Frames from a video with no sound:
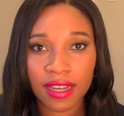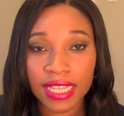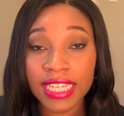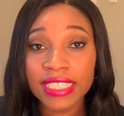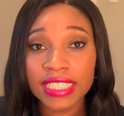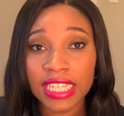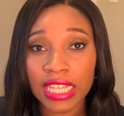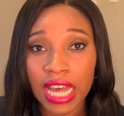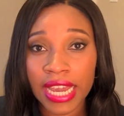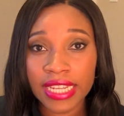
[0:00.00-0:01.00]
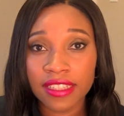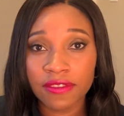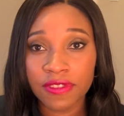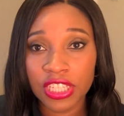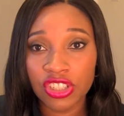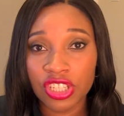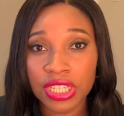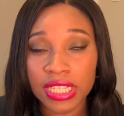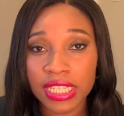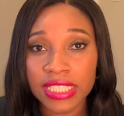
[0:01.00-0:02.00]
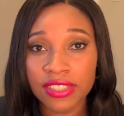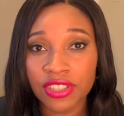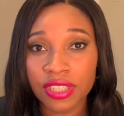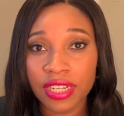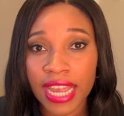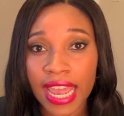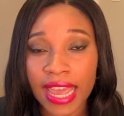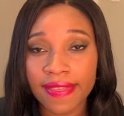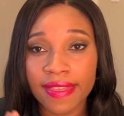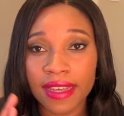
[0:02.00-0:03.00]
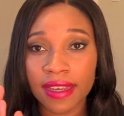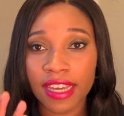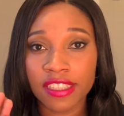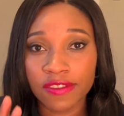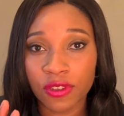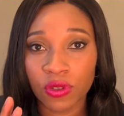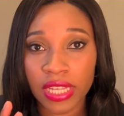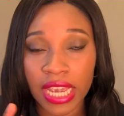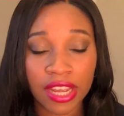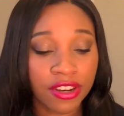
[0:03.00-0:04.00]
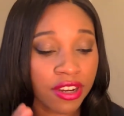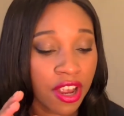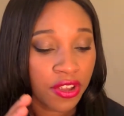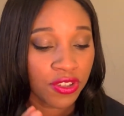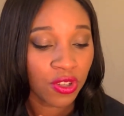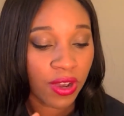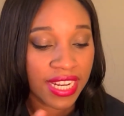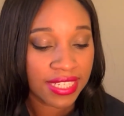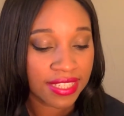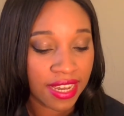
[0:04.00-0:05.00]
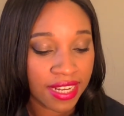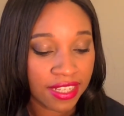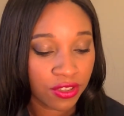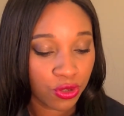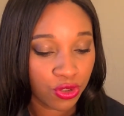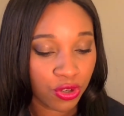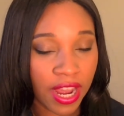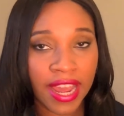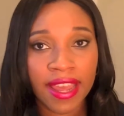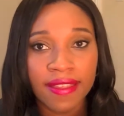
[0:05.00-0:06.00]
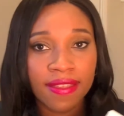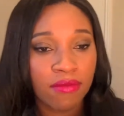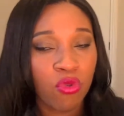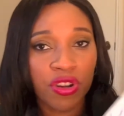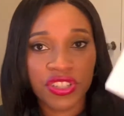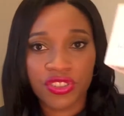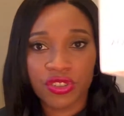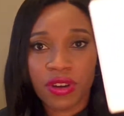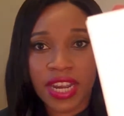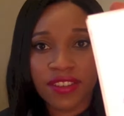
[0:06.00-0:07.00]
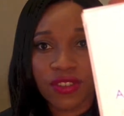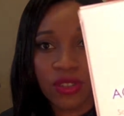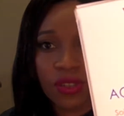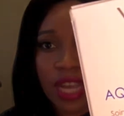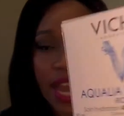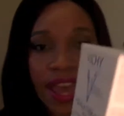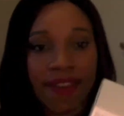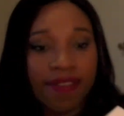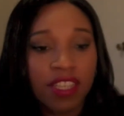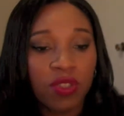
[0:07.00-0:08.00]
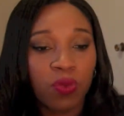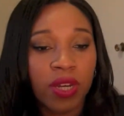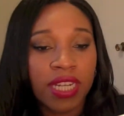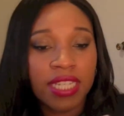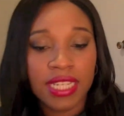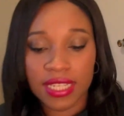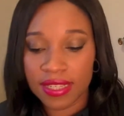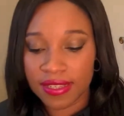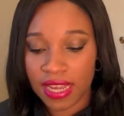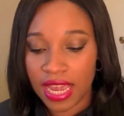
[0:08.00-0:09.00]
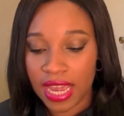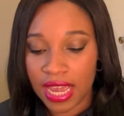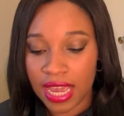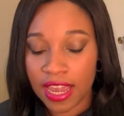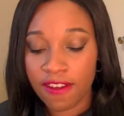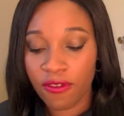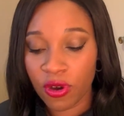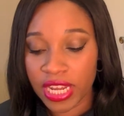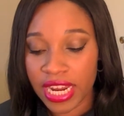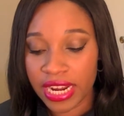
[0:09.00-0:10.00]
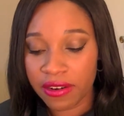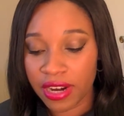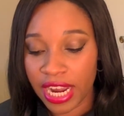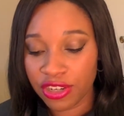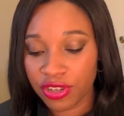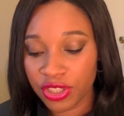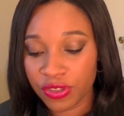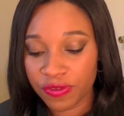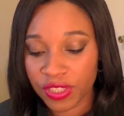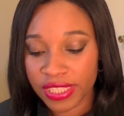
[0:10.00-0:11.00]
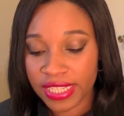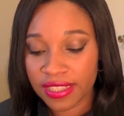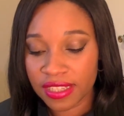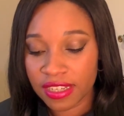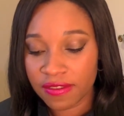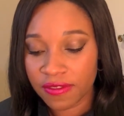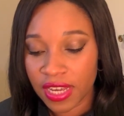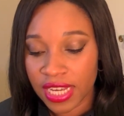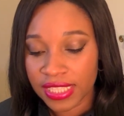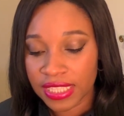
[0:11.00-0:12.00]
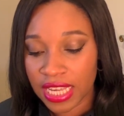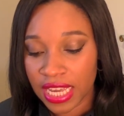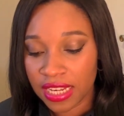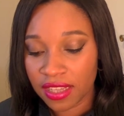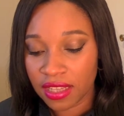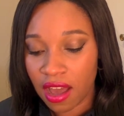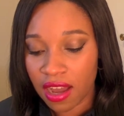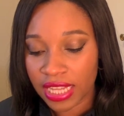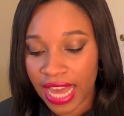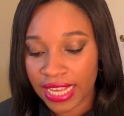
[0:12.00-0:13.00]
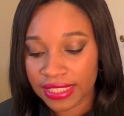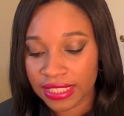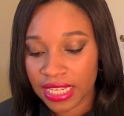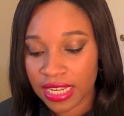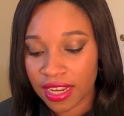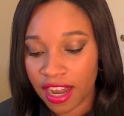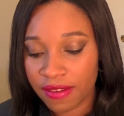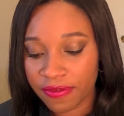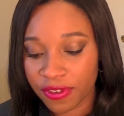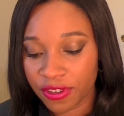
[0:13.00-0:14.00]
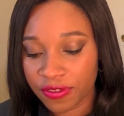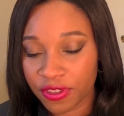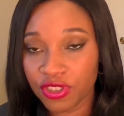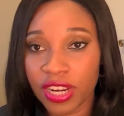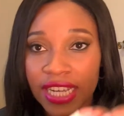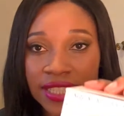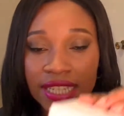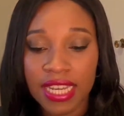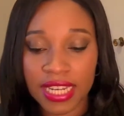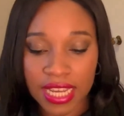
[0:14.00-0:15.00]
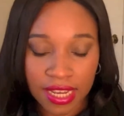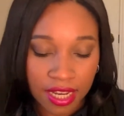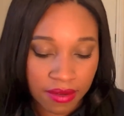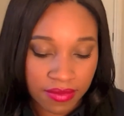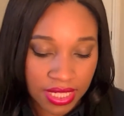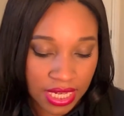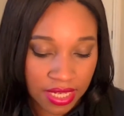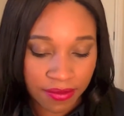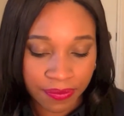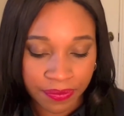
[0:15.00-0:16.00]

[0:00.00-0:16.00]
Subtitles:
cleansing line, the Vichy cleanser and the exfoliator. So I decided to try the moisturizer, and this one is a 48-hour hydration for sensitive skin, long-lasting comfort for dry skin. It comes in